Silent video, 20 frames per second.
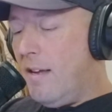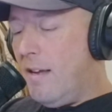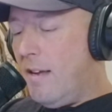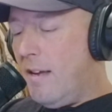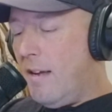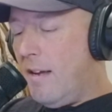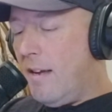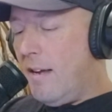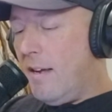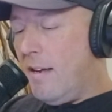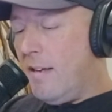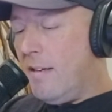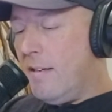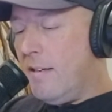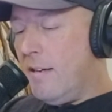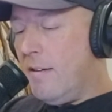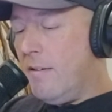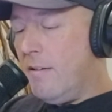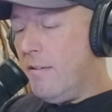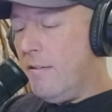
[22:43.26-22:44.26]
And
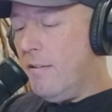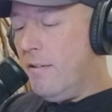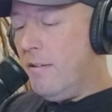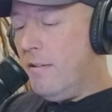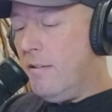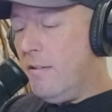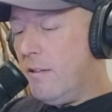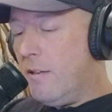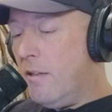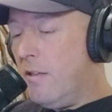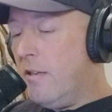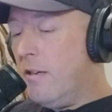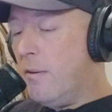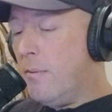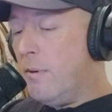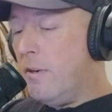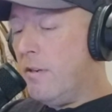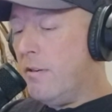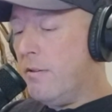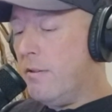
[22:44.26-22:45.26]
the
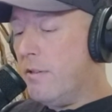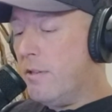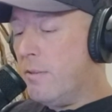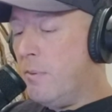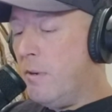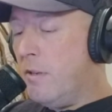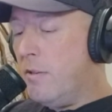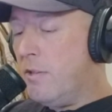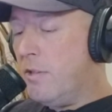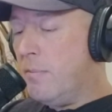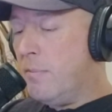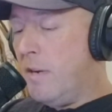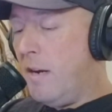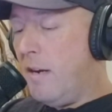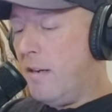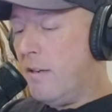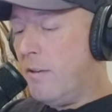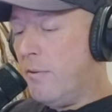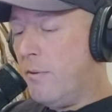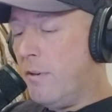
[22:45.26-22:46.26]
clear winner in the small ship
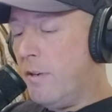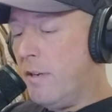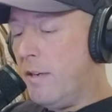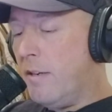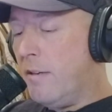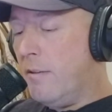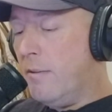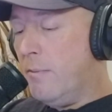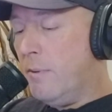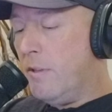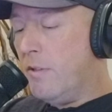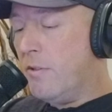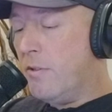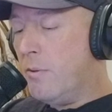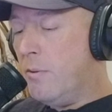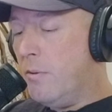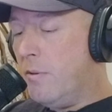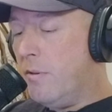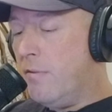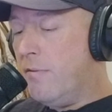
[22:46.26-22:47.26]
category with a
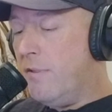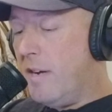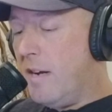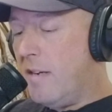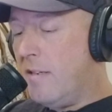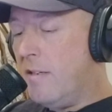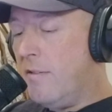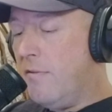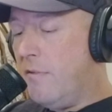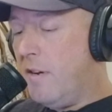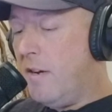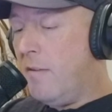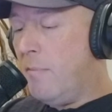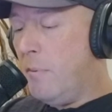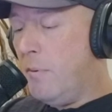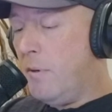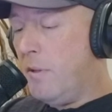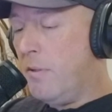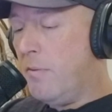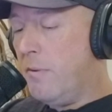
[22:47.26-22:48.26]
score of
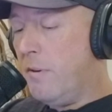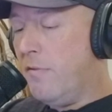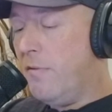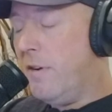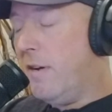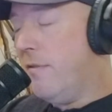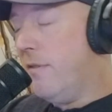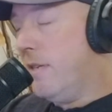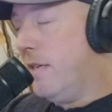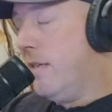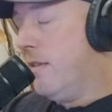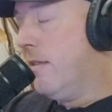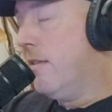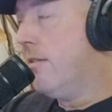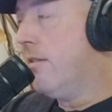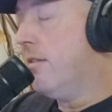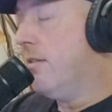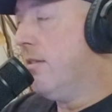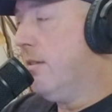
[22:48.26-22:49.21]
95.35, and again, this is